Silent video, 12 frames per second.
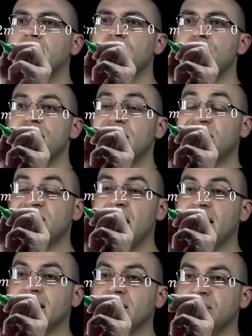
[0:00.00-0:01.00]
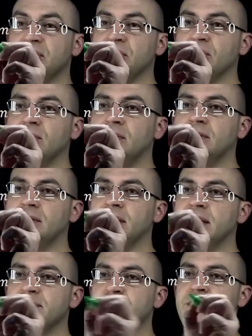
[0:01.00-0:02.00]
This second 2
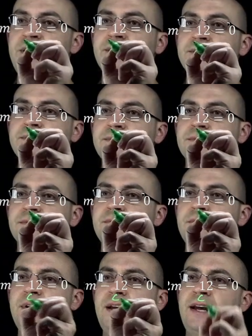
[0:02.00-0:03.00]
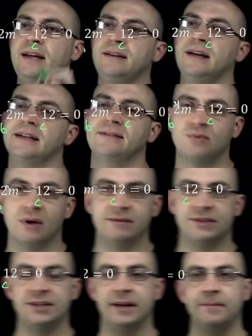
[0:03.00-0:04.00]
is b, and negative 12
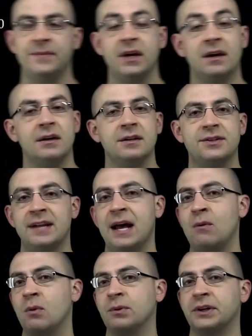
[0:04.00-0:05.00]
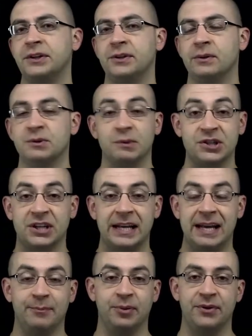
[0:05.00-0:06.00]
is c. So now what we're going to do is we're just going
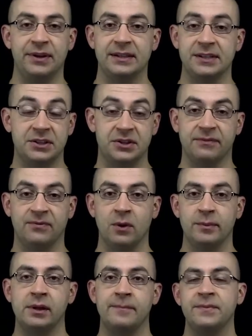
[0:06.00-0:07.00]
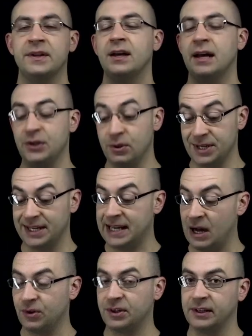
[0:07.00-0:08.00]
to input things into the formula and use a
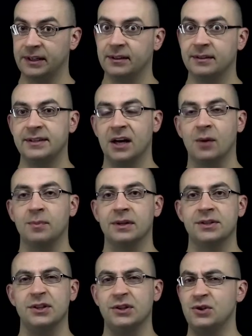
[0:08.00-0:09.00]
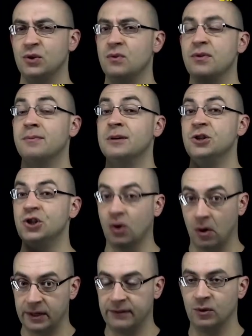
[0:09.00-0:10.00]
calculator to help us do the
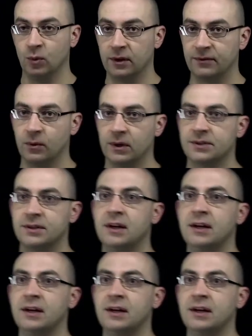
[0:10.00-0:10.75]
majority of the work for us.